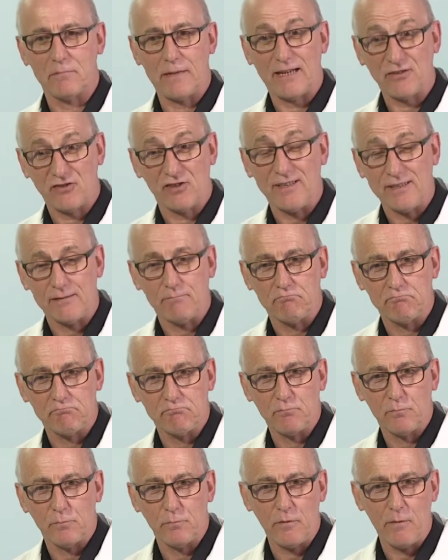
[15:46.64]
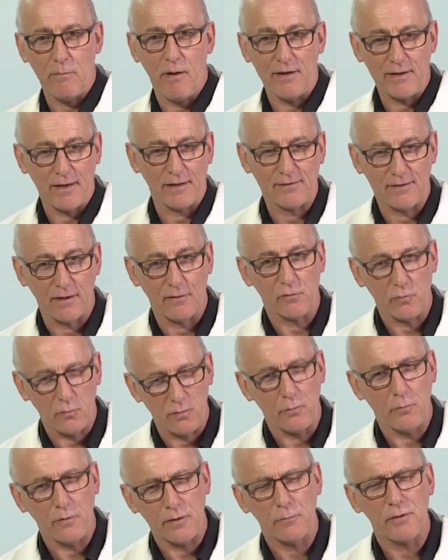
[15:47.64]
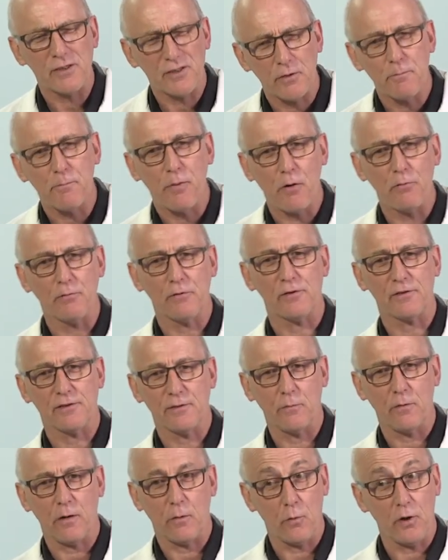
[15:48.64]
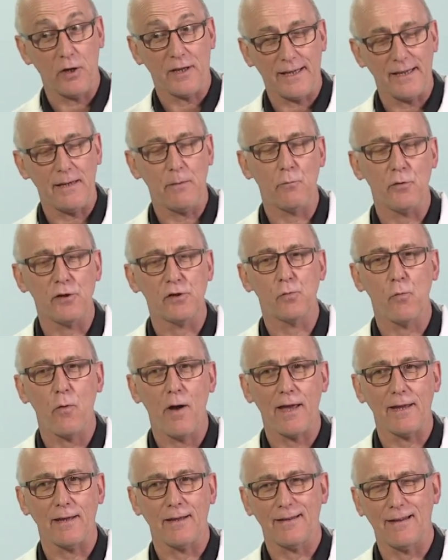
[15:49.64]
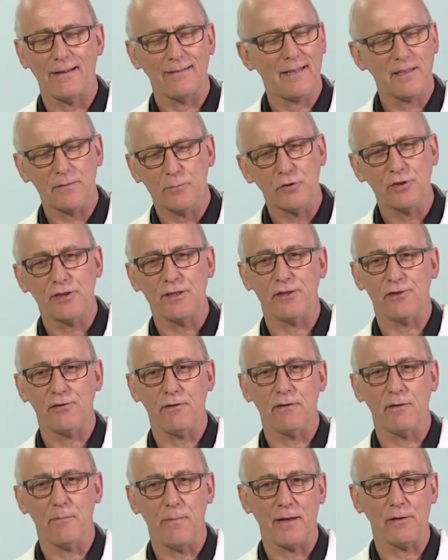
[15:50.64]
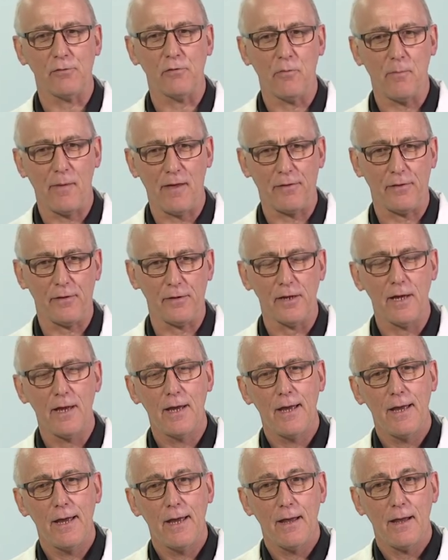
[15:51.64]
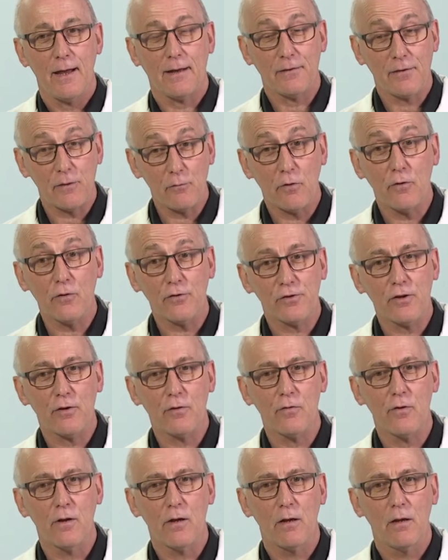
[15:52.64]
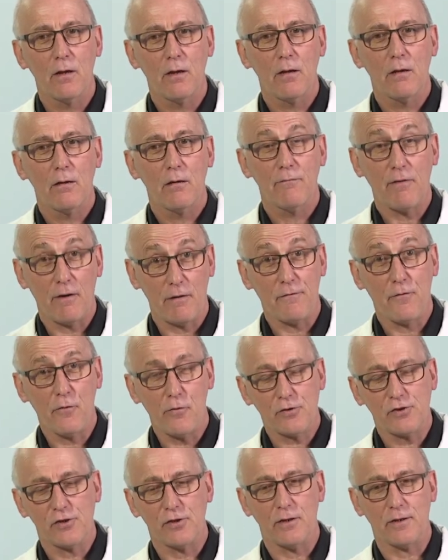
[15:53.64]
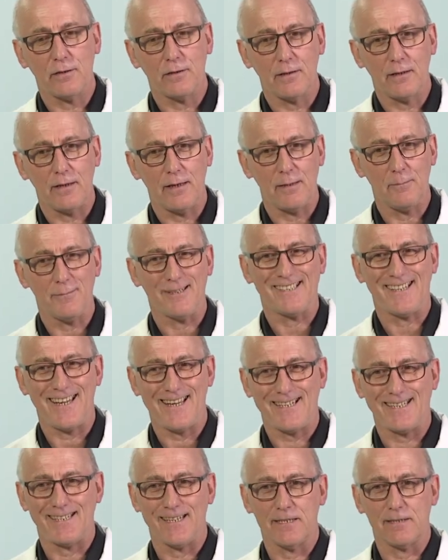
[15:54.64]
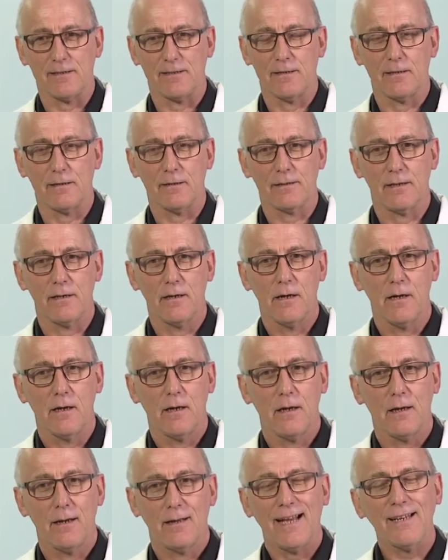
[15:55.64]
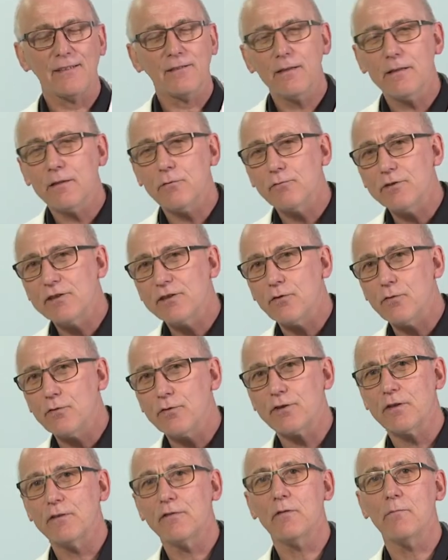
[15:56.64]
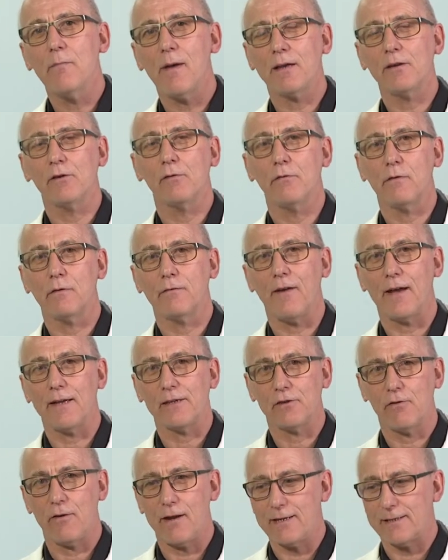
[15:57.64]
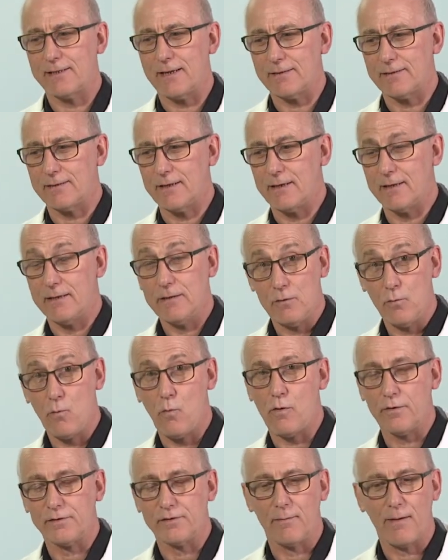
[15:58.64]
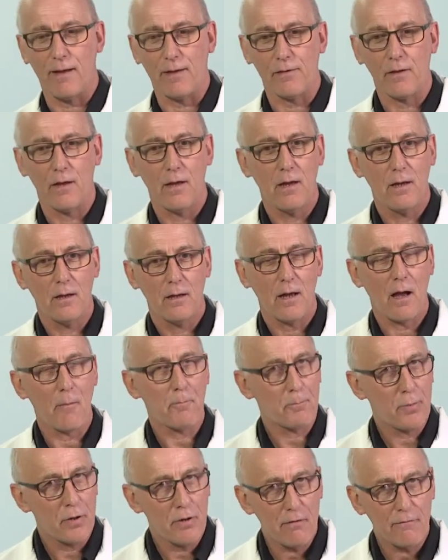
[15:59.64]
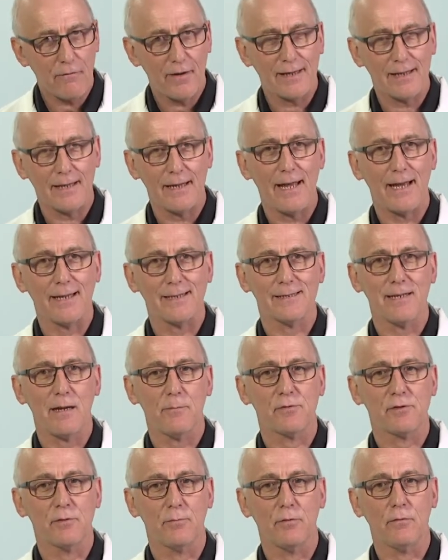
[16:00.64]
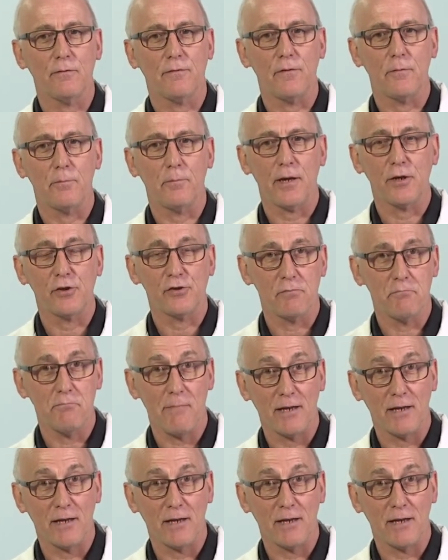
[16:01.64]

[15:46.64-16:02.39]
actually remind ourselves which components are working in which way, and that's much easier in the manual method. And I think we're also very fortunate in hemostasis that actually the results of a manual factor VIII assay in the water bath are perfectly acceptable for patient